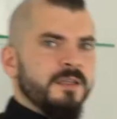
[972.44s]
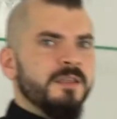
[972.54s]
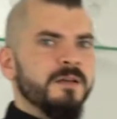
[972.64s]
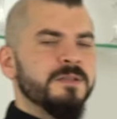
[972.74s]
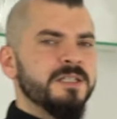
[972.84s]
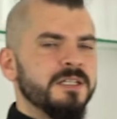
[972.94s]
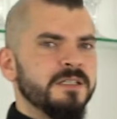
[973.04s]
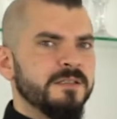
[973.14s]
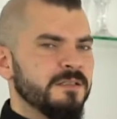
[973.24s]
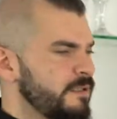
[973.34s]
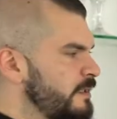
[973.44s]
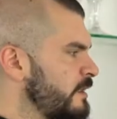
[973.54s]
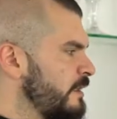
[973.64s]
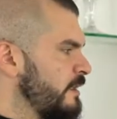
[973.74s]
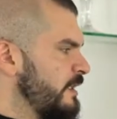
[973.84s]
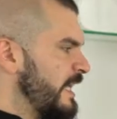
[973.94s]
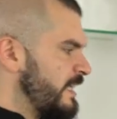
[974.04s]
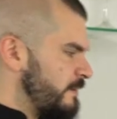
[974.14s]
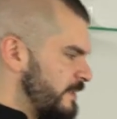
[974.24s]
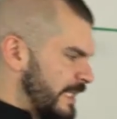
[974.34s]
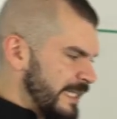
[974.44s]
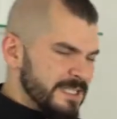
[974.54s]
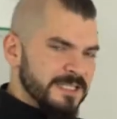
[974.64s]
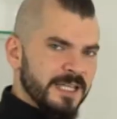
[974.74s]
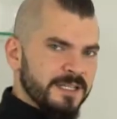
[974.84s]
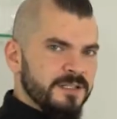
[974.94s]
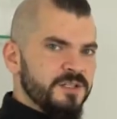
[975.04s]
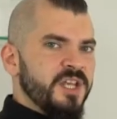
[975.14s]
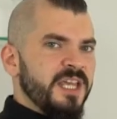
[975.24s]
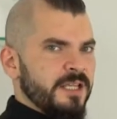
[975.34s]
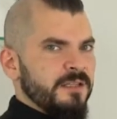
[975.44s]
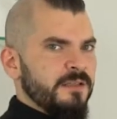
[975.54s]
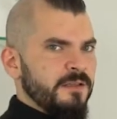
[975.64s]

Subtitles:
That was it. Daiquiri, the classic daiquiri is shaken.